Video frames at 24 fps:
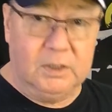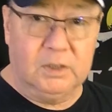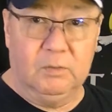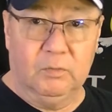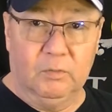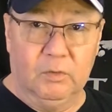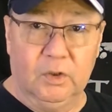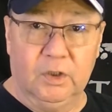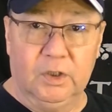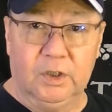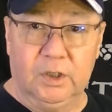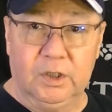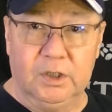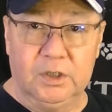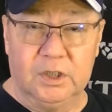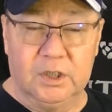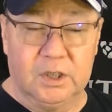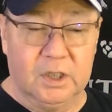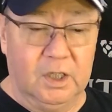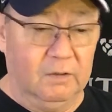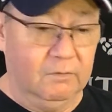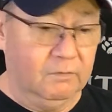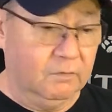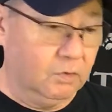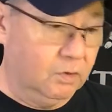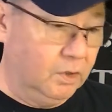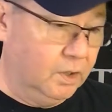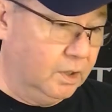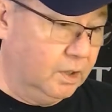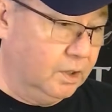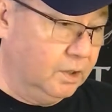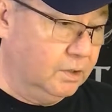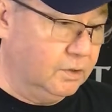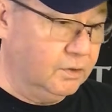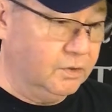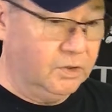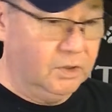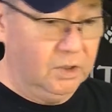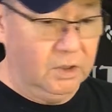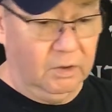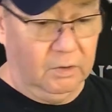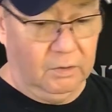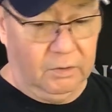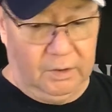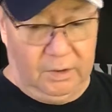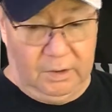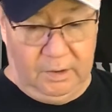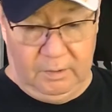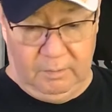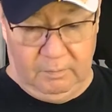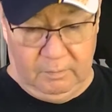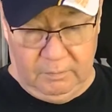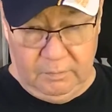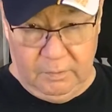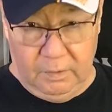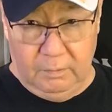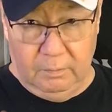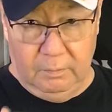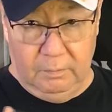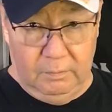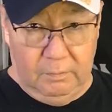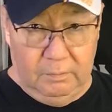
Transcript: some really good stuff, triggers, you know, the, the